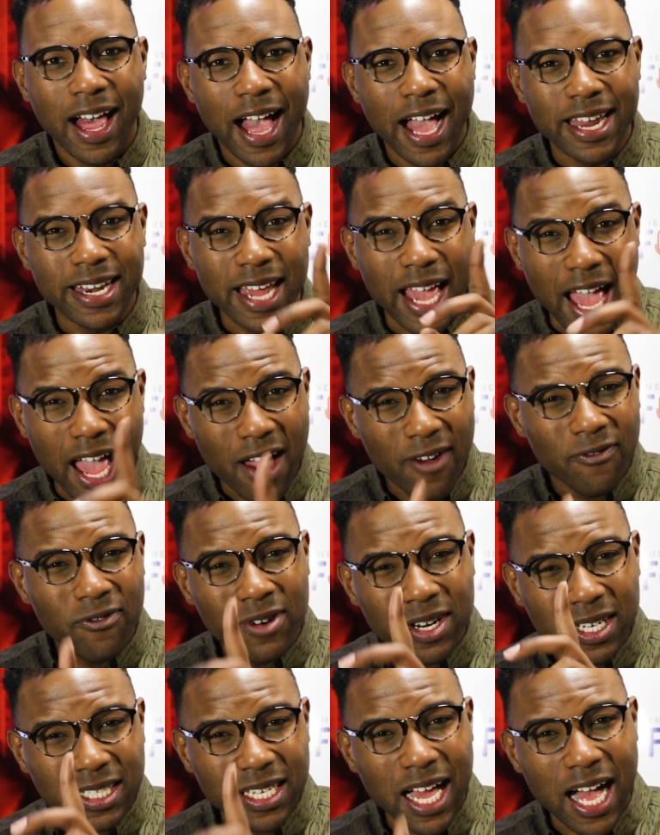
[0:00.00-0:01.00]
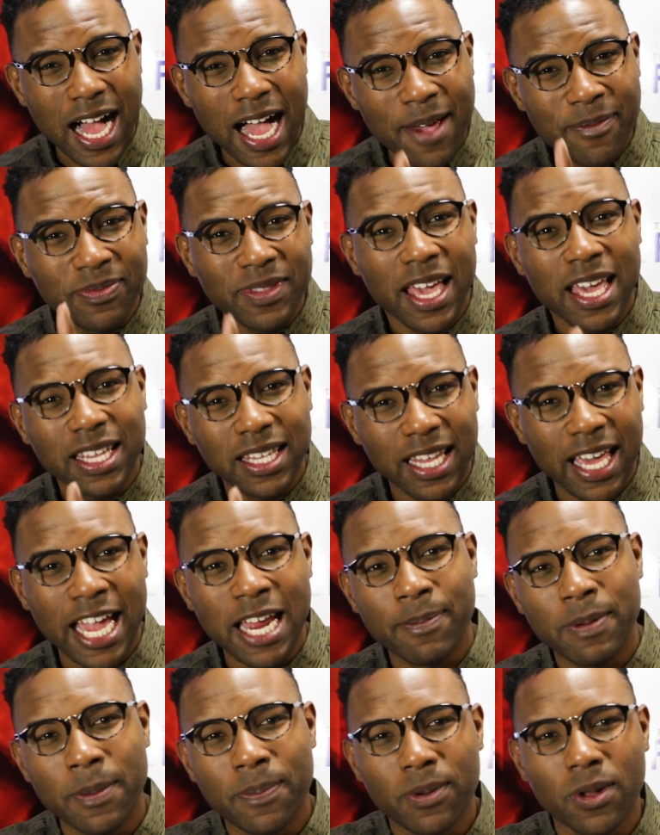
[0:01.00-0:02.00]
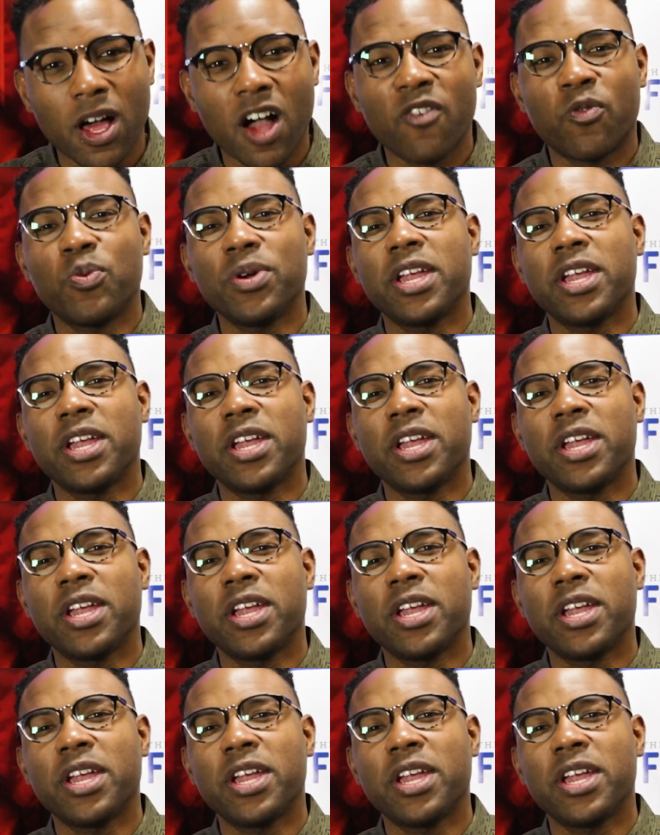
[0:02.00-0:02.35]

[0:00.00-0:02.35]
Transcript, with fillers: And every time they laid people off,